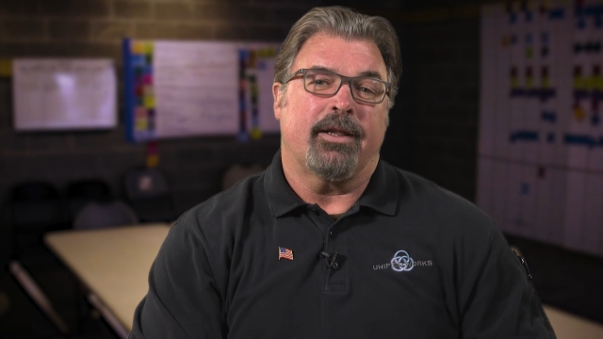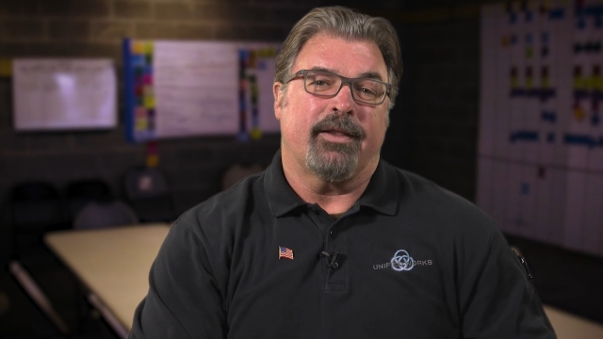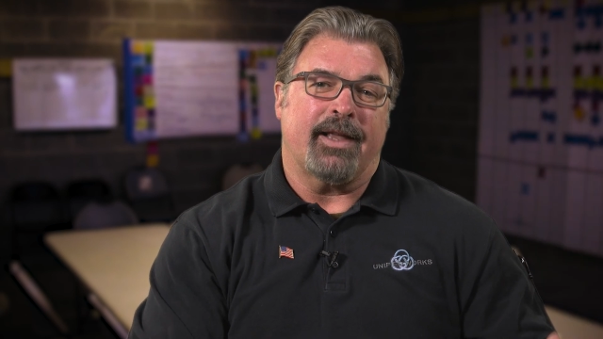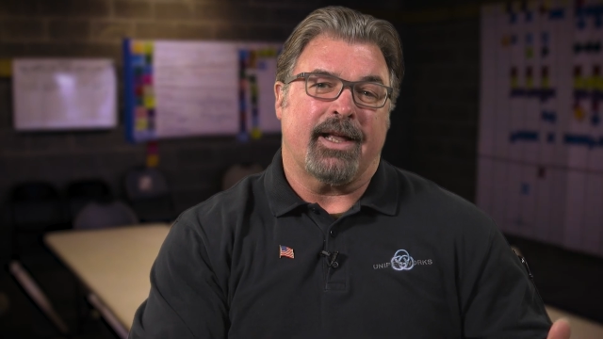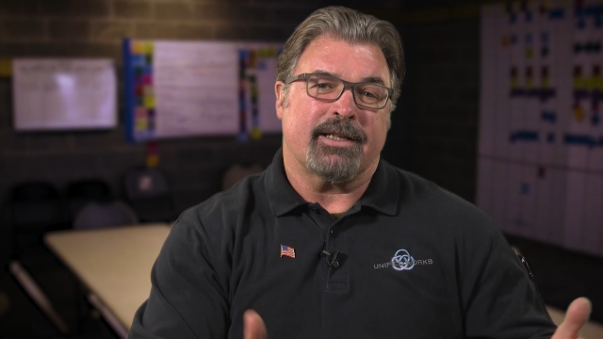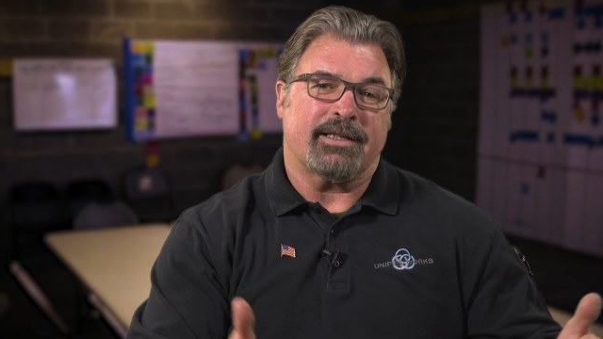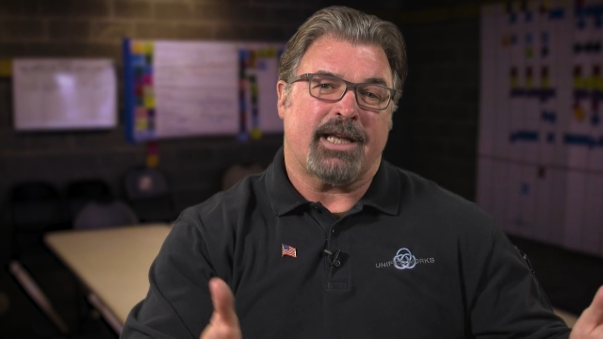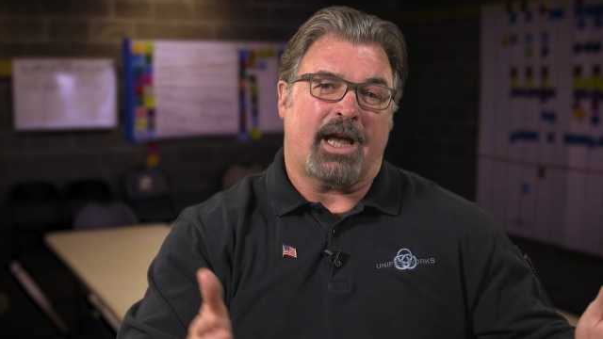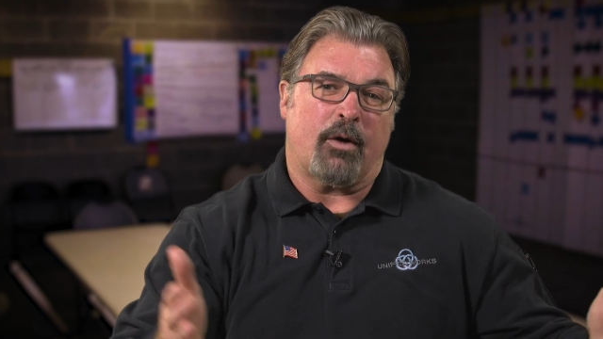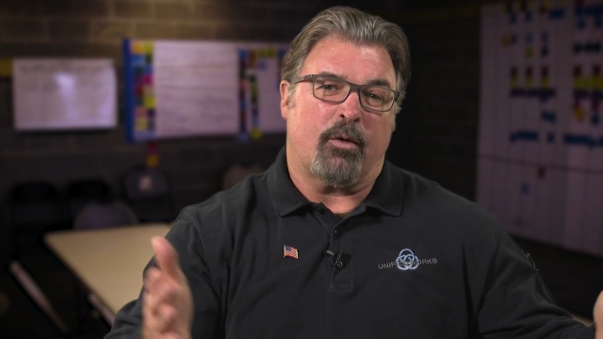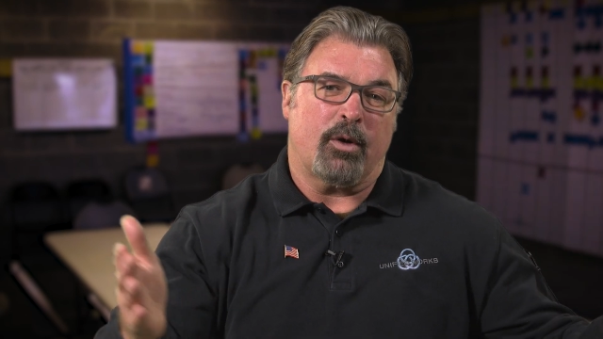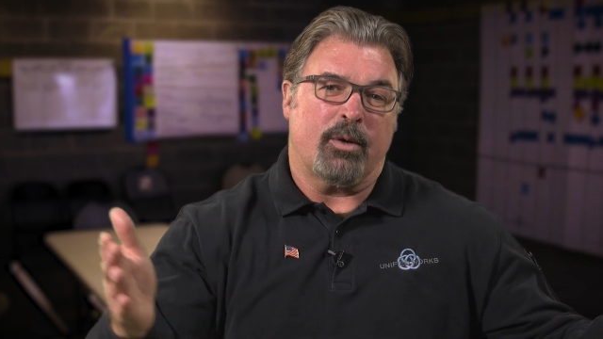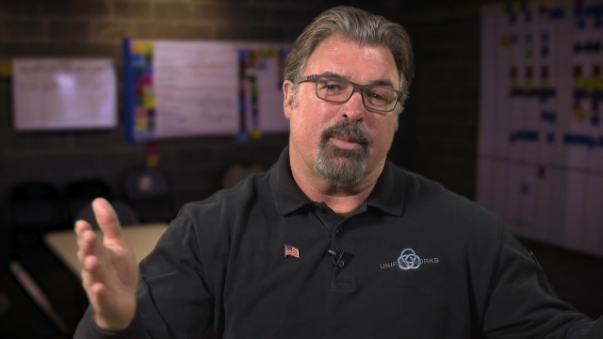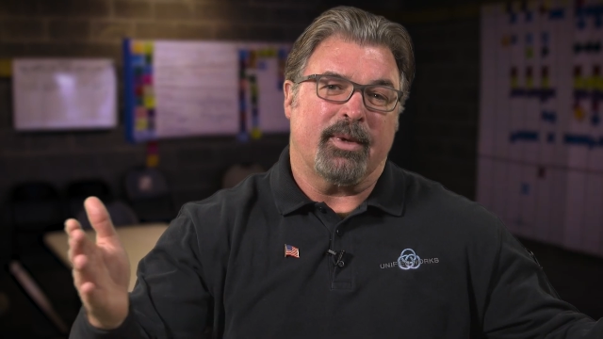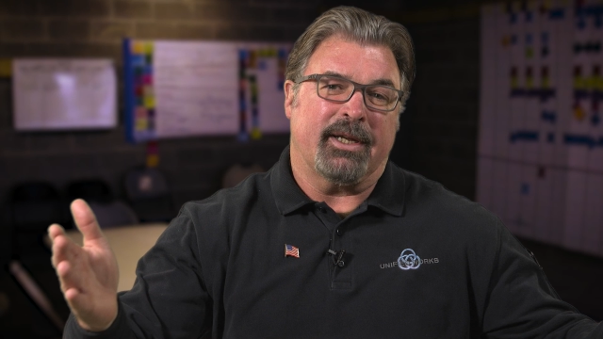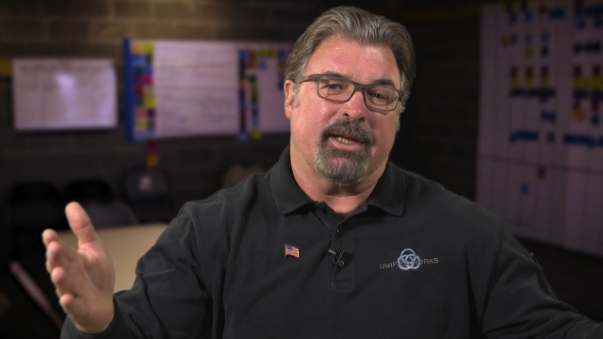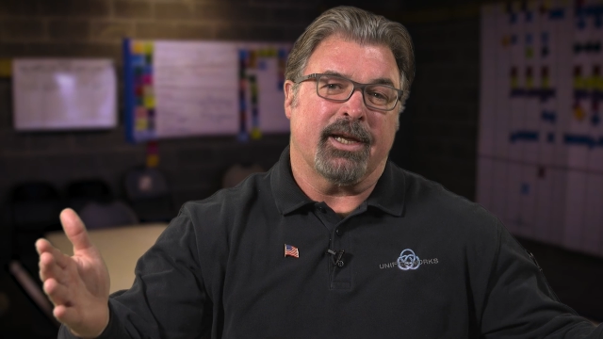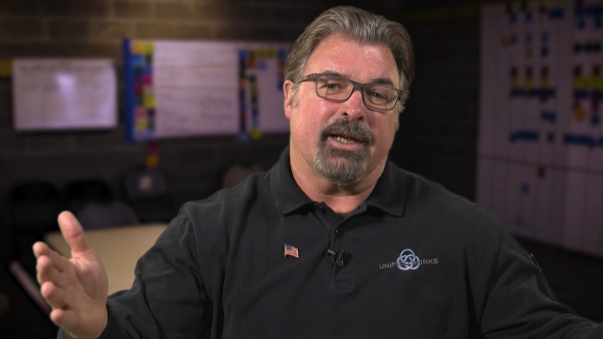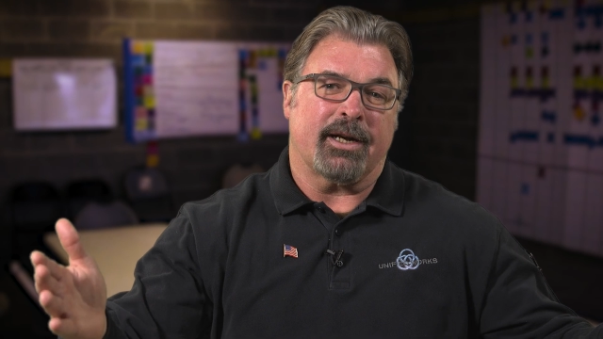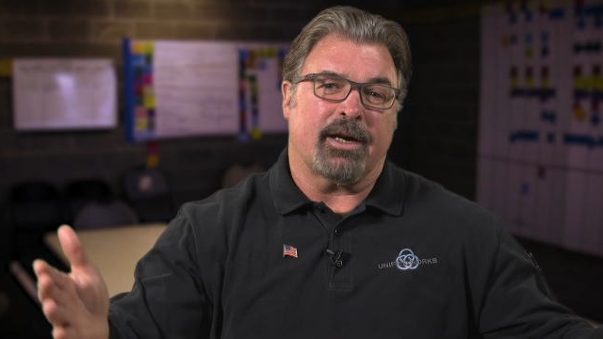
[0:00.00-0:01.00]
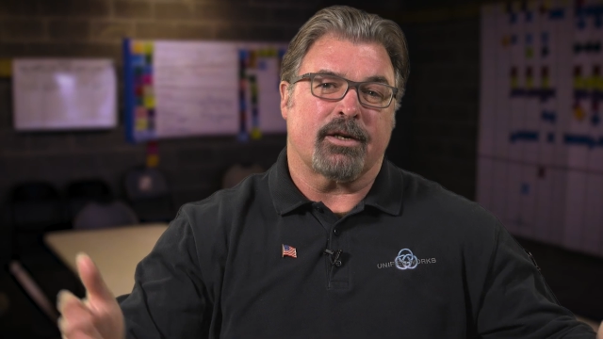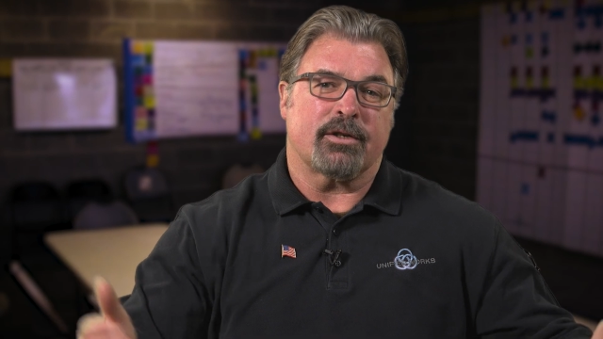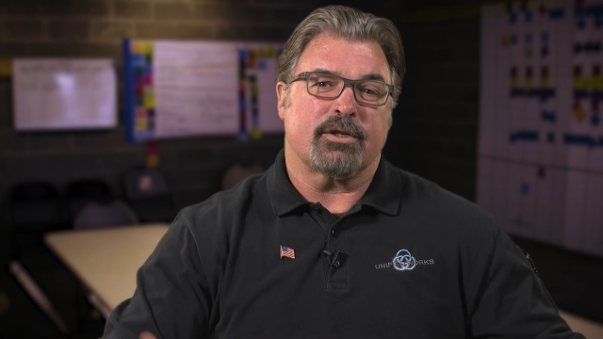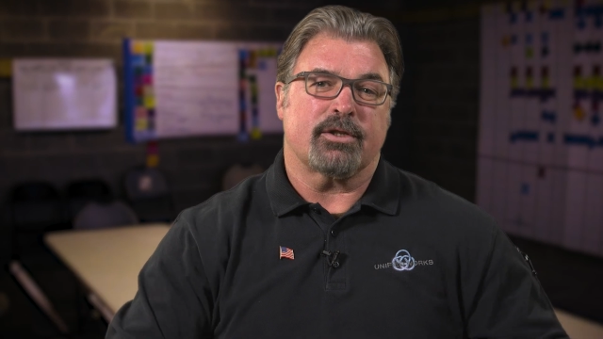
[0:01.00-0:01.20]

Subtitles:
That's how we begin our